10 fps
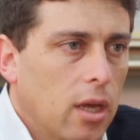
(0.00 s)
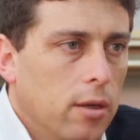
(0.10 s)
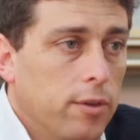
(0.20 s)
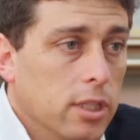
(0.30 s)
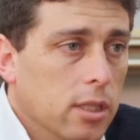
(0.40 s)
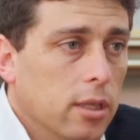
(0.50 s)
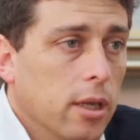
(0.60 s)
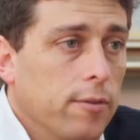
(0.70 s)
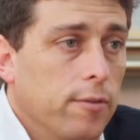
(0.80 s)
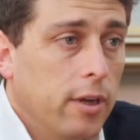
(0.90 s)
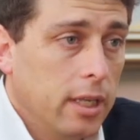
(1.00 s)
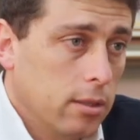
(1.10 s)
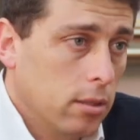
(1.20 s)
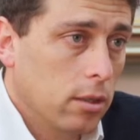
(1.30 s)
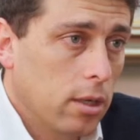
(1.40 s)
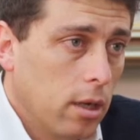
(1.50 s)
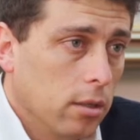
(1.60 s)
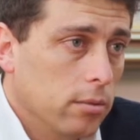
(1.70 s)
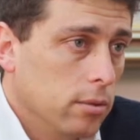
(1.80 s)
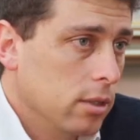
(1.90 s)
An investor can vet an
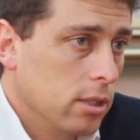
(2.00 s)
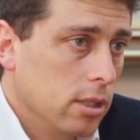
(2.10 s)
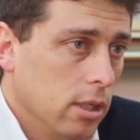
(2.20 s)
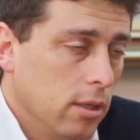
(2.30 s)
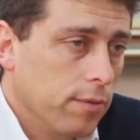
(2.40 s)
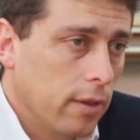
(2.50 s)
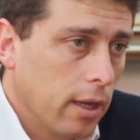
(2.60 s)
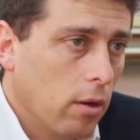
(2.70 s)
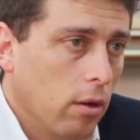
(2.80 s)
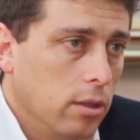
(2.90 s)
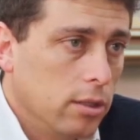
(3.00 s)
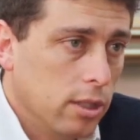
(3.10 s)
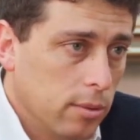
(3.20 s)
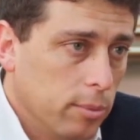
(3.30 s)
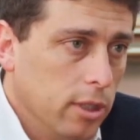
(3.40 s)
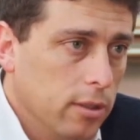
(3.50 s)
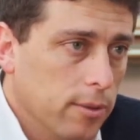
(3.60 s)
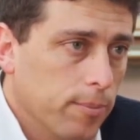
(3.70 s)
accountant to see if they are legitimate